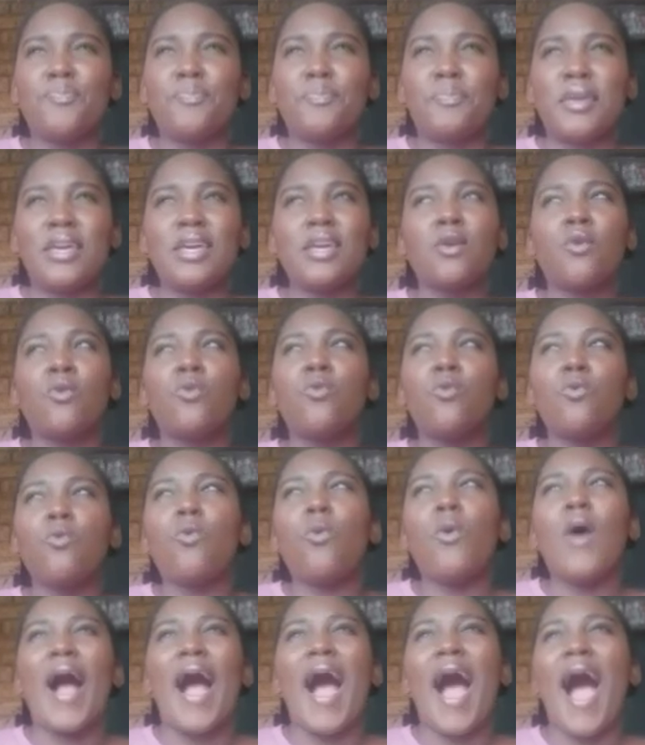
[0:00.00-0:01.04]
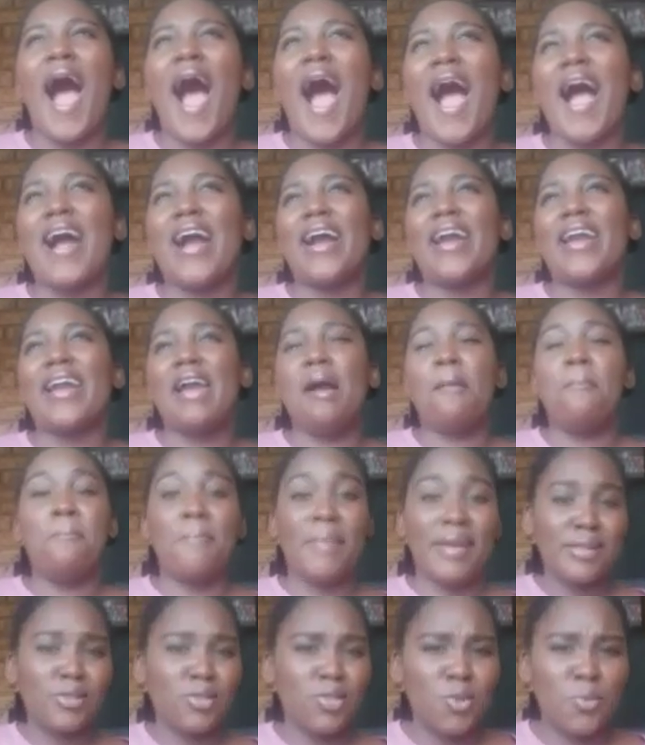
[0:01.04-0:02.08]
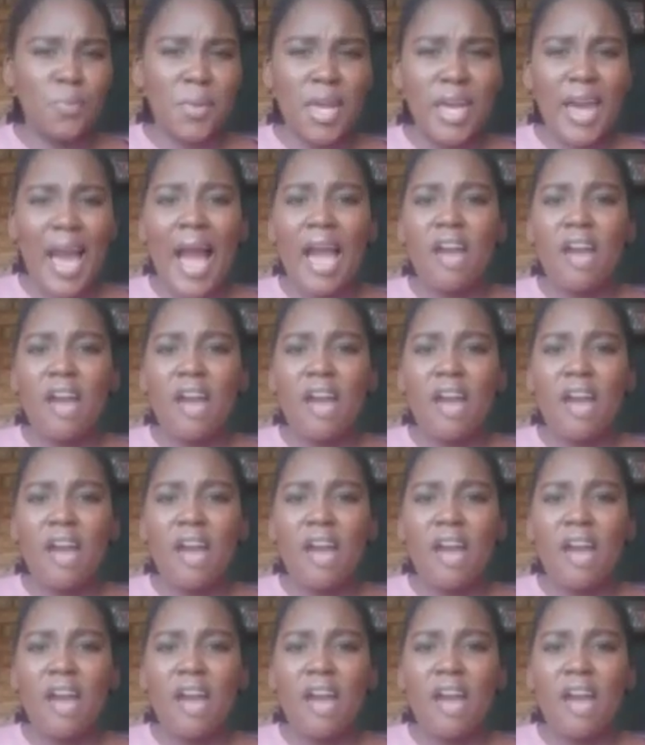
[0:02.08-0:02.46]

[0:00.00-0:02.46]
being who I am meant to be.